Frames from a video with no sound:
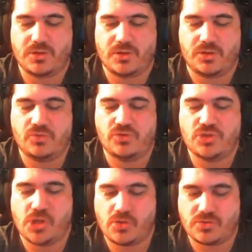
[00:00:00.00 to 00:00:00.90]
You
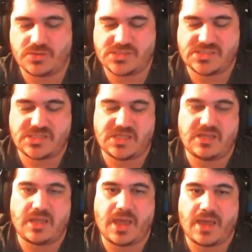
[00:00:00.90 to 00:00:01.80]
don't
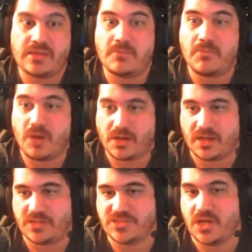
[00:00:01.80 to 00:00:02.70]
see any
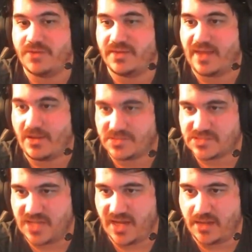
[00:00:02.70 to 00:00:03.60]
markings on the
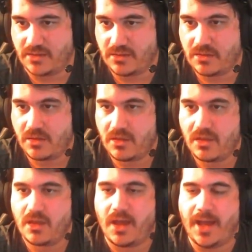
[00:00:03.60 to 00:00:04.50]
outside.
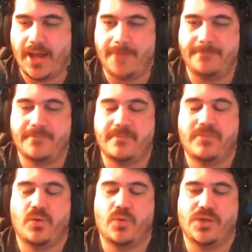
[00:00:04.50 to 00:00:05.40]
Mm-hmm.
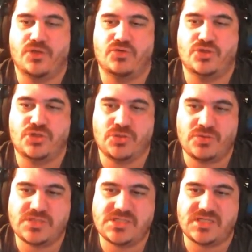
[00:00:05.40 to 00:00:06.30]
But what you
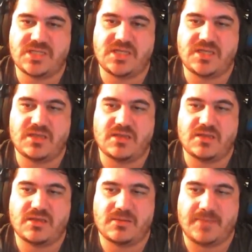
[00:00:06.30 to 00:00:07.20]
do see,
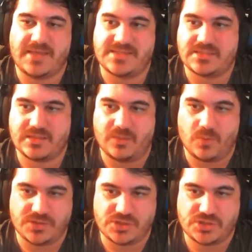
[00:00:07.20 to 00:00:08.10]
basically,
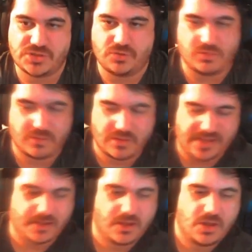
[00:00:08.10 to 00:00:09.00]
once you like.